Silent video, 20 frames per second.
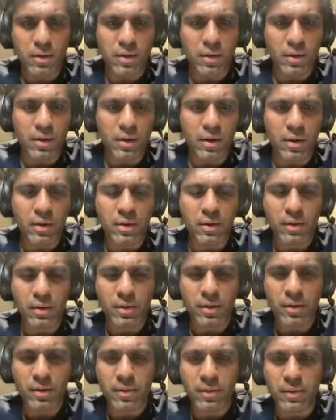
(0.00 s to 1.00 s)

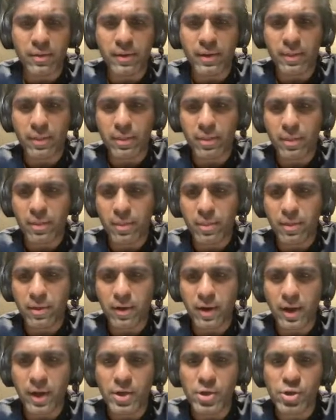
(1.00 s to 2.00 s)
other thing,
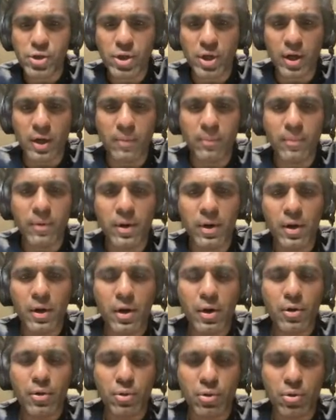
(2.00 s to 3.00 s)
Tanesh.
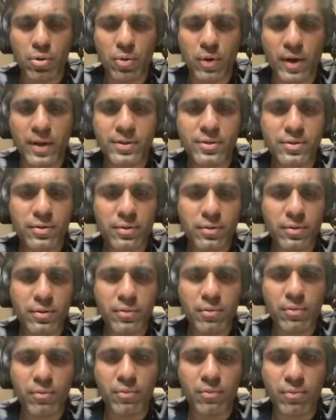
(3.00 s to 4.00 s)
Try
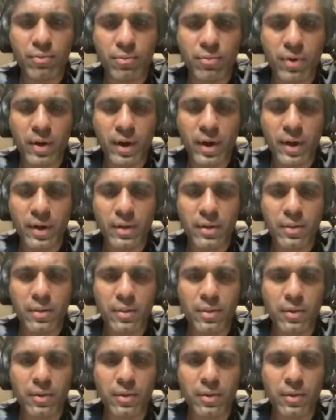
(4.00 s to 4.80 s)
to write.